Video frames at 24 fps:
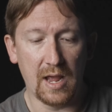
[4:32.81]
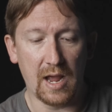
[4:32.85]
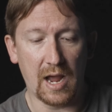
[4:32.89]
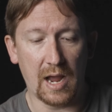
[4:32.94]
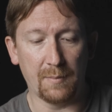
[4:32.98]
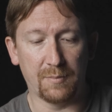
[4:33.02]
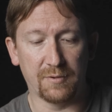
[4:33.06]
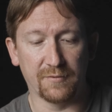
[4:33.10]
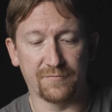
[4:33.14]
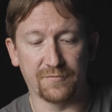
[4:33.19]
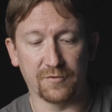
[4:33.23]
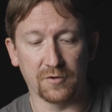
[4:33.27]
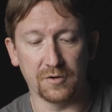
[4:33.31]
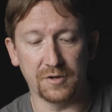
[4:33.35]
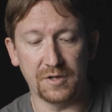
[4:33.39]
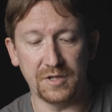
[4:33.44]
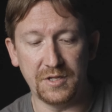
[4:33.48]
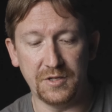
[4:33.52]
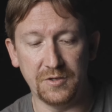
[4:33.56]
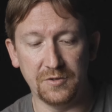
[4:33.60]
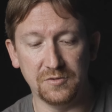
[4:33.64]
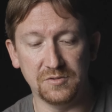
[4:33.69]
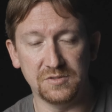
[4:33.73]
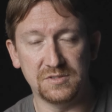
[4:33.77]
I prefer to
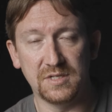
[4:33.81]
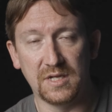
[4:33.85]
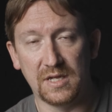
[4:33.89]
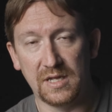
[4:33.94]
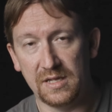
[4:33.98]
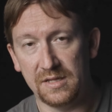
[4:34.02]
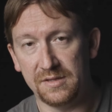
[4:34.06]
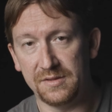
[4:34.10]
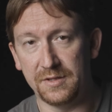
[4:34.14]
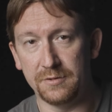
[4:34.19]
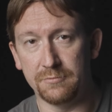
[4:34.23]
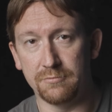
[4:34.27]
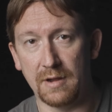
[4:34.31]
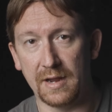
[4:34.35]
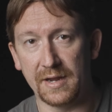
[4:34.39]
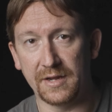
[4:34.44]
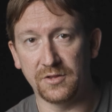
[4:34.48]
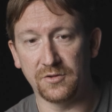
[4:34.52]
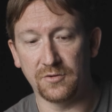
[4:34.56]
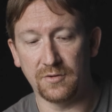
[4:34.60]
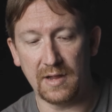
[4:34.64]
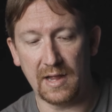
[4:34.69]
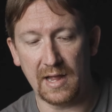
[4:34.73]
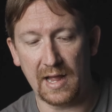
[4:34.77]
use the
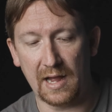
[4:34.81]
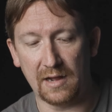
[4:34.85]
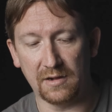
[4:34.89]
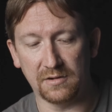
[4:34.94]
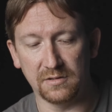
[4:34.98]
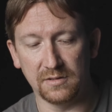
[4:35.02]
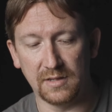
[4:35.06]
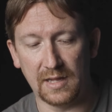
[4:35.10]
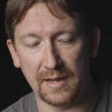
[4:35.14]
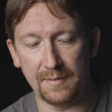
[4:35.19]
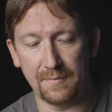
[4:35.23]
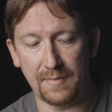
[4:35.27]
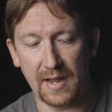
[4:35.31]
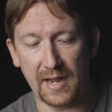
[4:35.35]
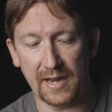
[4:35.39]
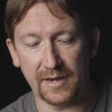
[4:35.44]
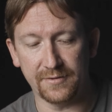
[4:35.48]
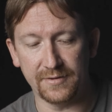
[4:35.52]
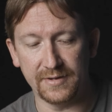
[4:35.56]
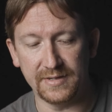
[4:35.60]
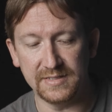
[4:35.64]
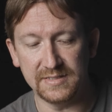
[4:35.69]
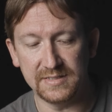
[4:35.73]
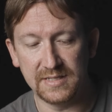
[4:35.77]
regular alkaline
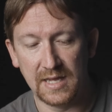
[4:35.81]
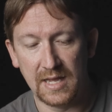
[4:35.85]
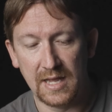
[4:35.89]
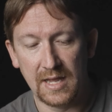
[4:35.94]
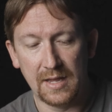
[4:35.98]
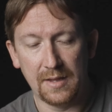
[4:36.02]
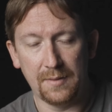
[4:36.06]
batteries